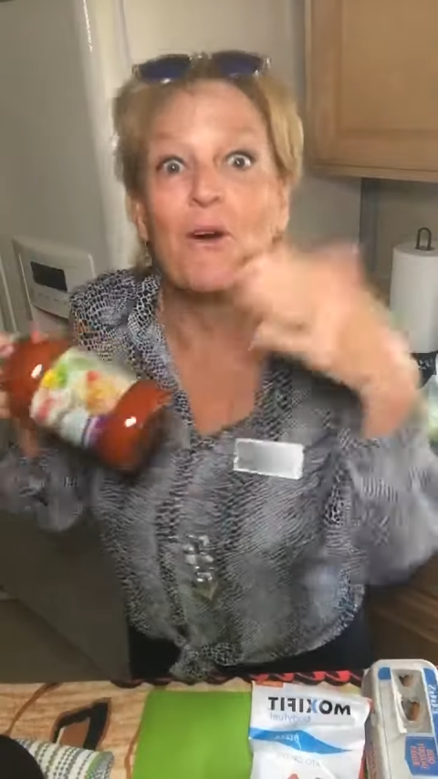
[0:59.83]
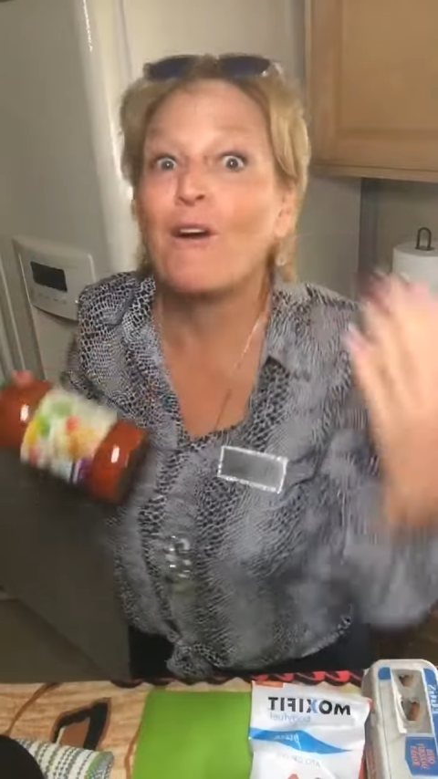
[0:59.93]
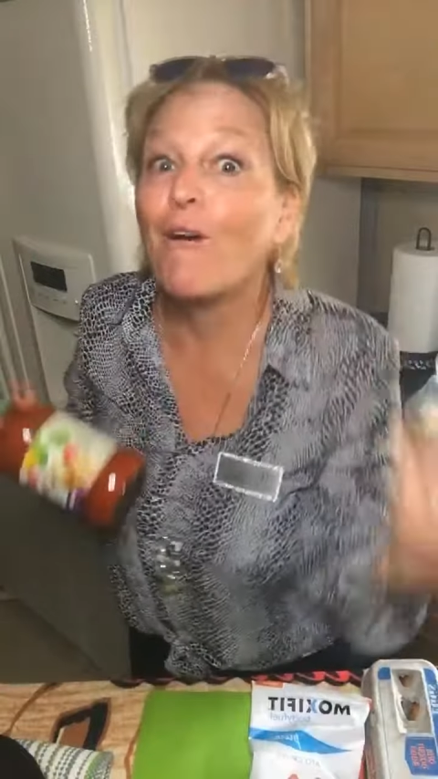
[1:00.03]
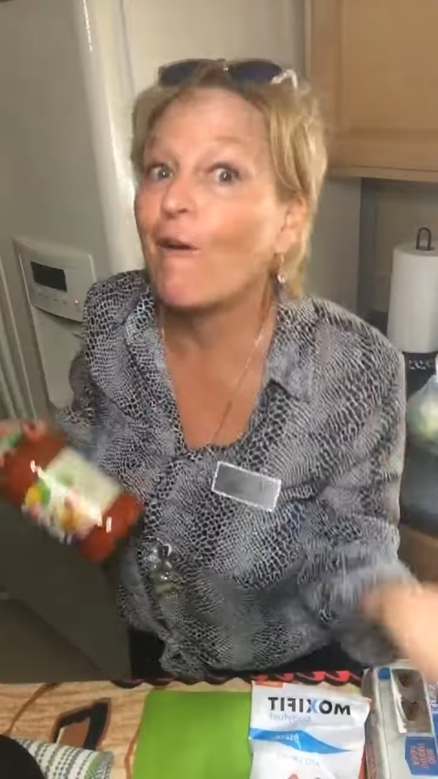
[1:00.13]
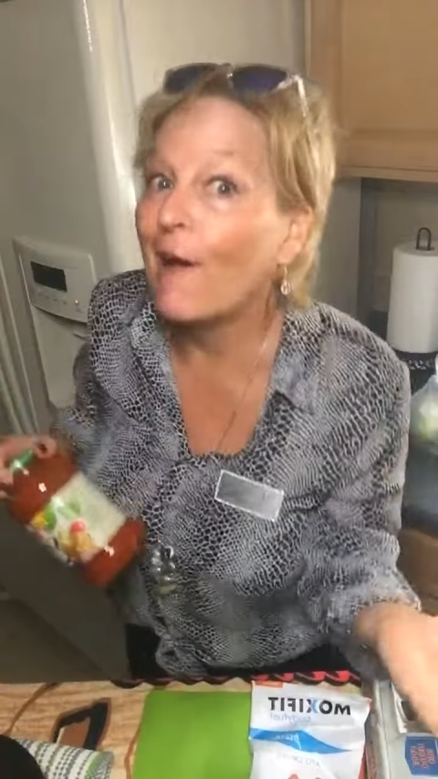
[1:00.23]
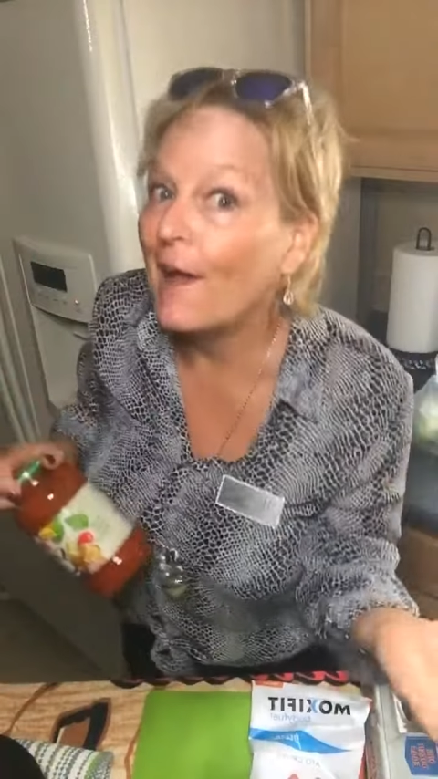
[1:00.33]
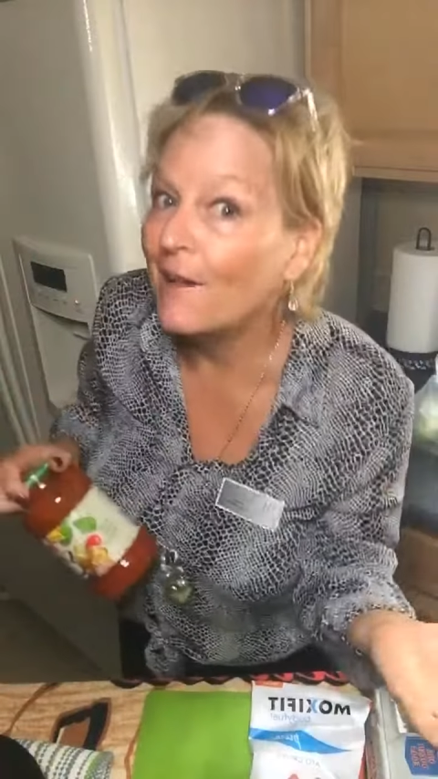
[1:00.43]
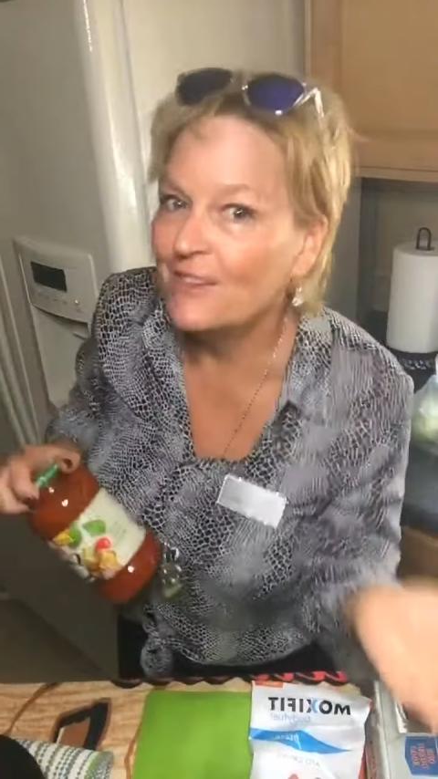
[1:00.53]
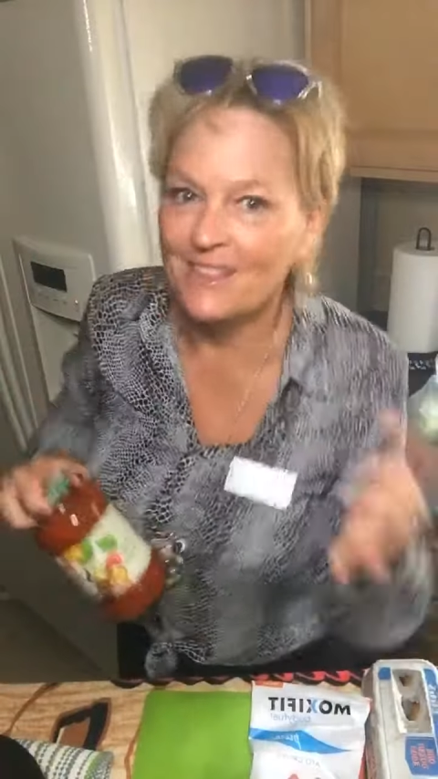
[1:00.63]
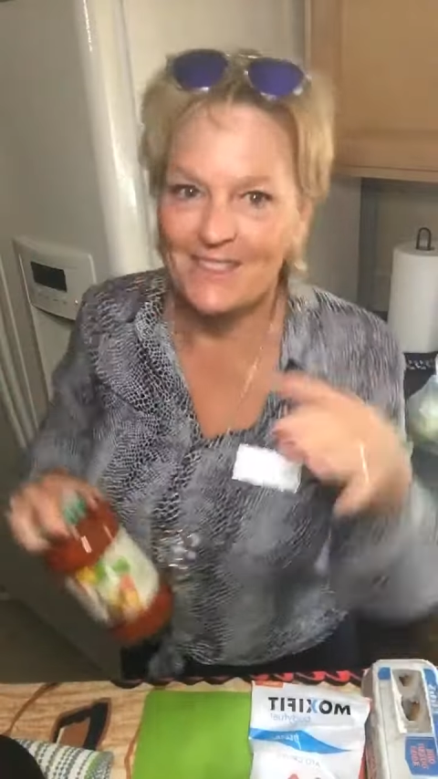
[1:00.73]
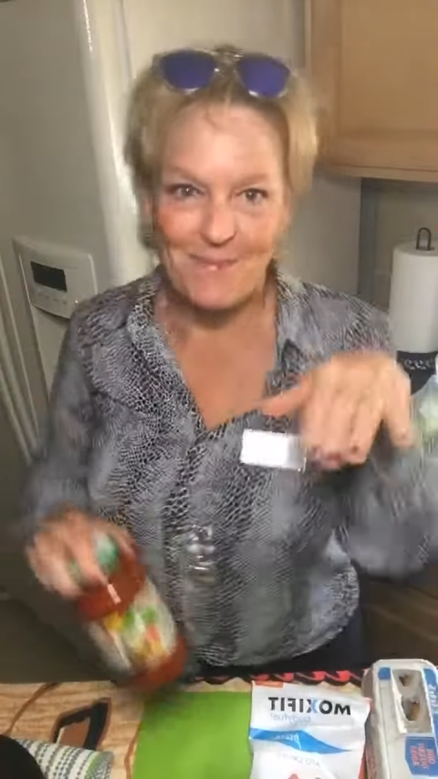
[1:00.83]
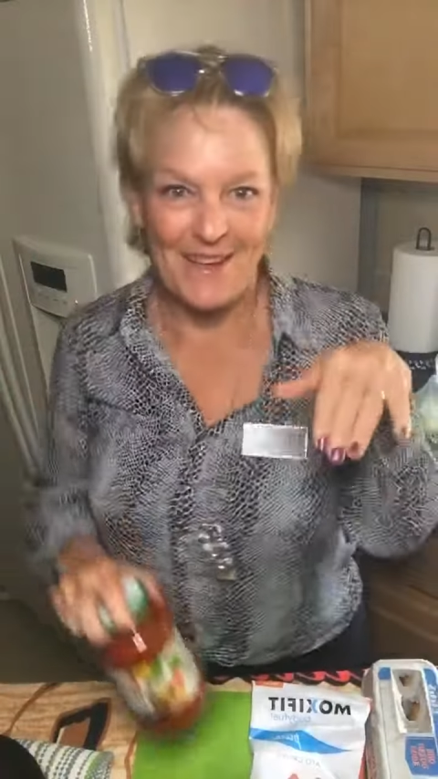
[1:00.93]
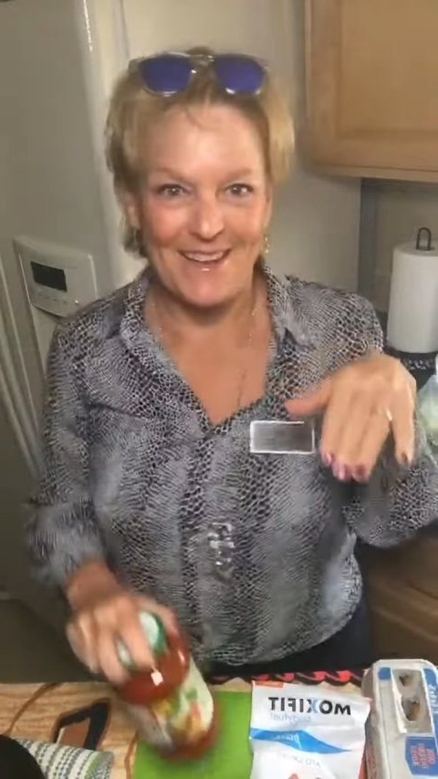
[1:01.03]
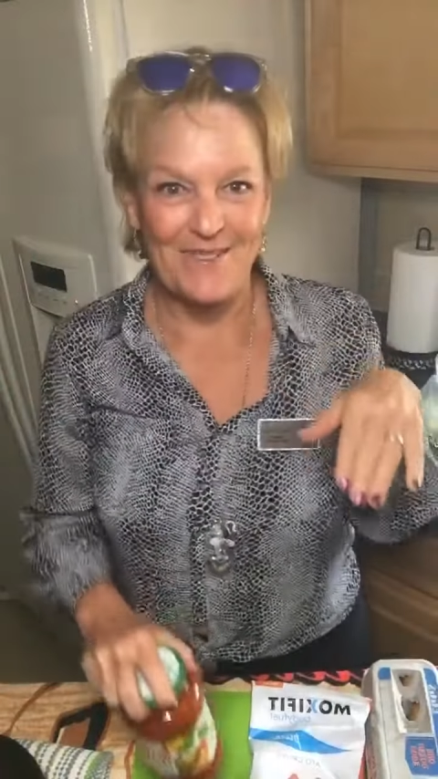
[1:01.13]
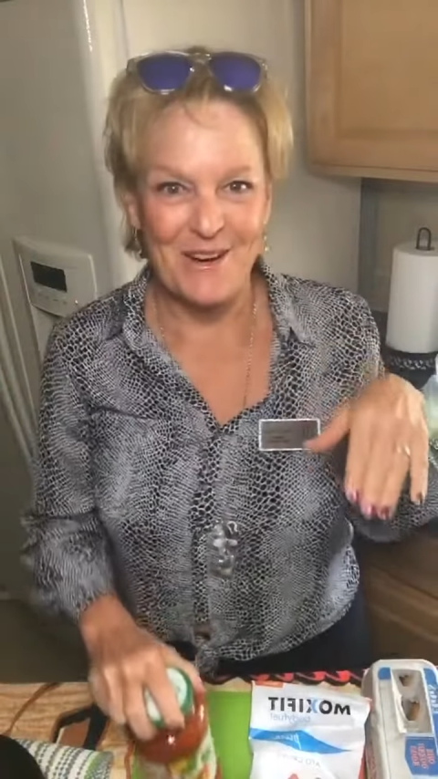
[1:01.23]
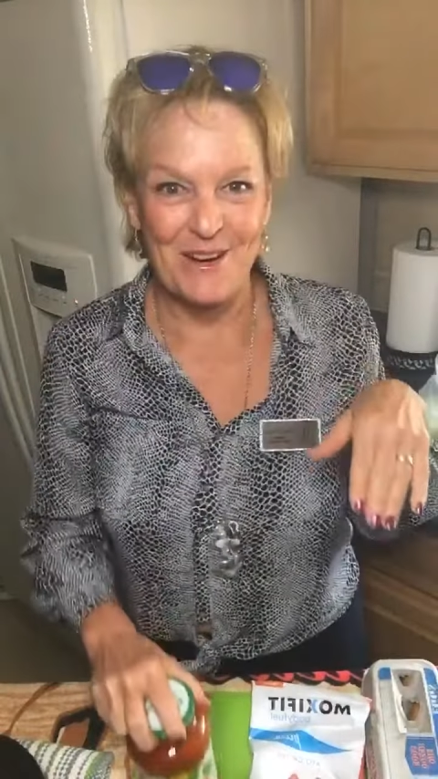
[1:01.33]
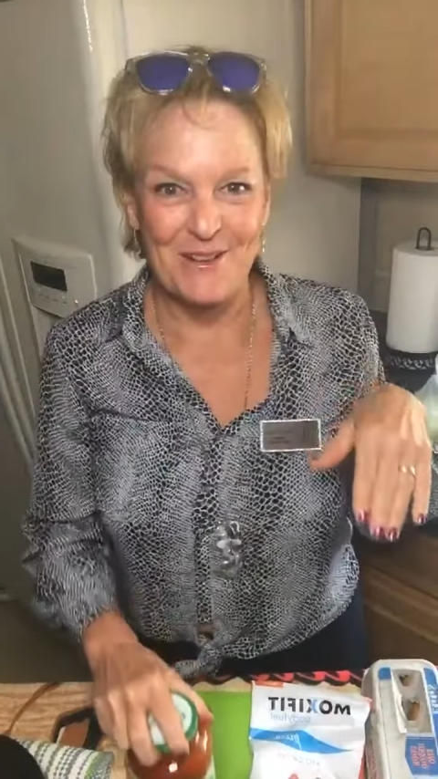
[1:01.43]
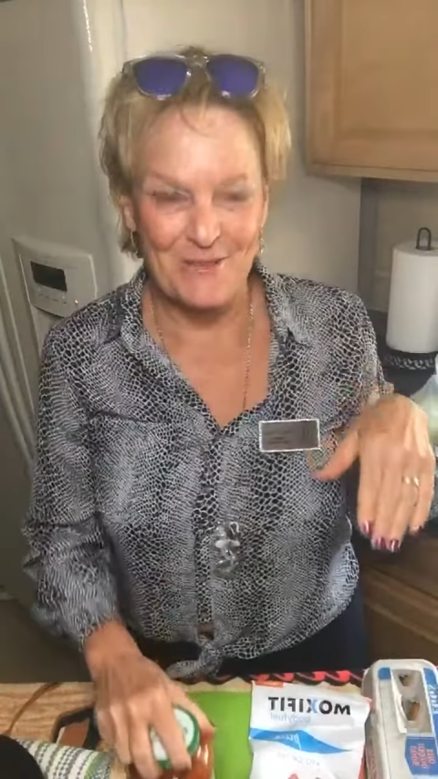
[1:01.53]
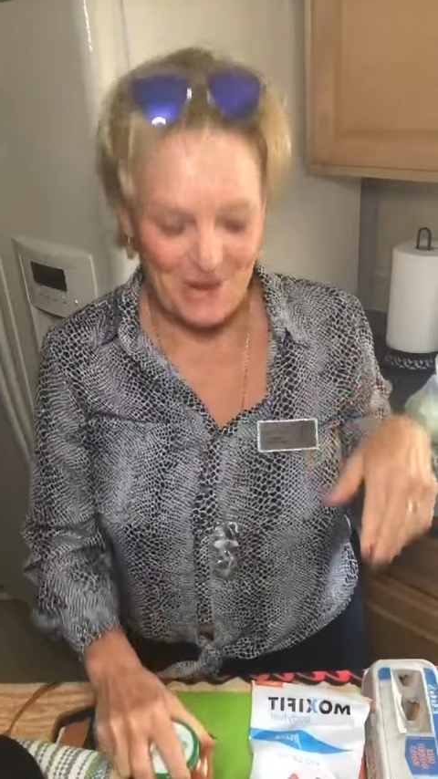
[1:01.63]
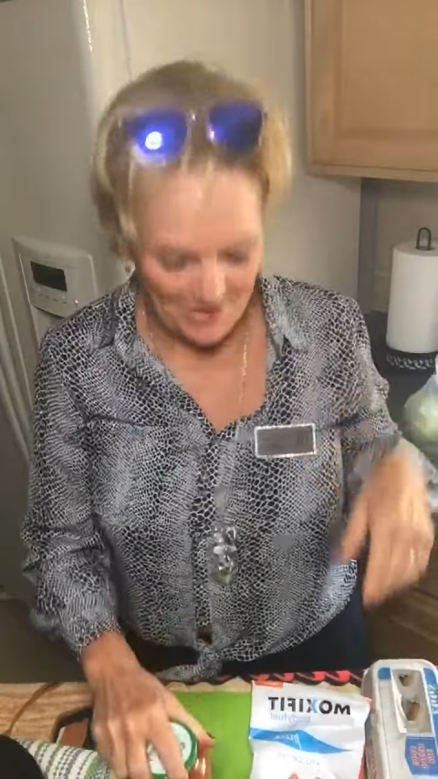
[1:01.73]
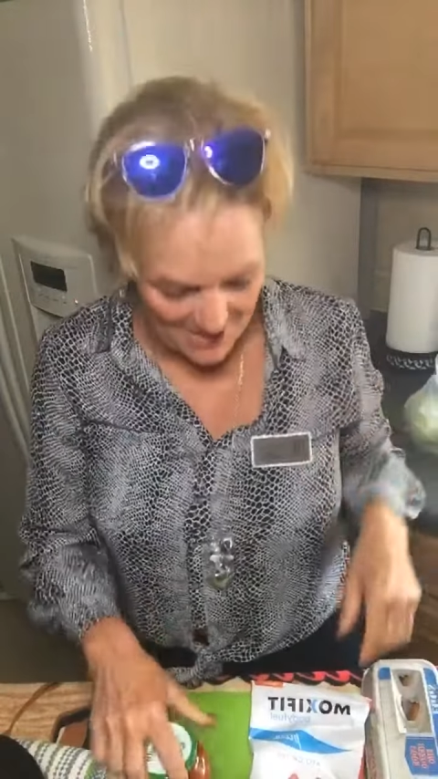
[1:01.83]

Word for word: gravy, depending on where you're from.